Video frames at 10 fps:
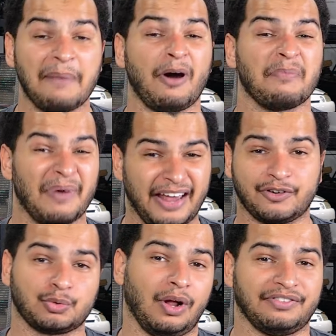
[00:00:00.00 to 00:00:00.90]
I bought mine
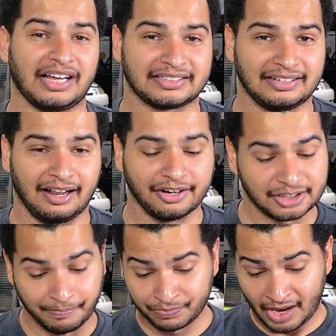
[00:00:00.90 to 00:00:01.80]
for
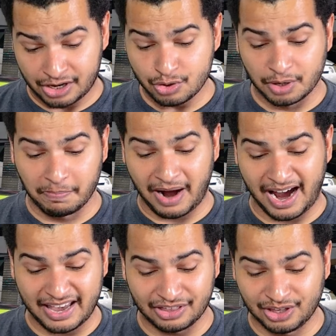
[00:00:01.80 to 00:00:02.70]
$12,000, and you can
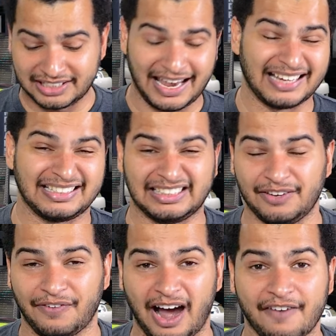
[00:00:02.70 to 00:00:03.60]
buy this
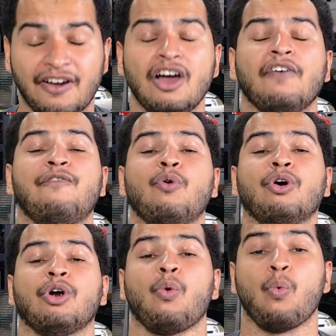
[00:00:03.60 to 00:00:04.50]
S65
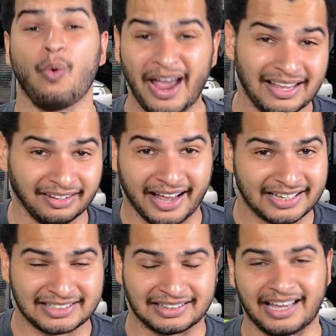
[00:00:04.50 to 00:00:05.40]
for way
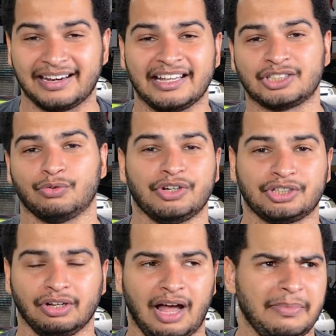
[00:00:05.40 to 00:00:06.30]
less than its original.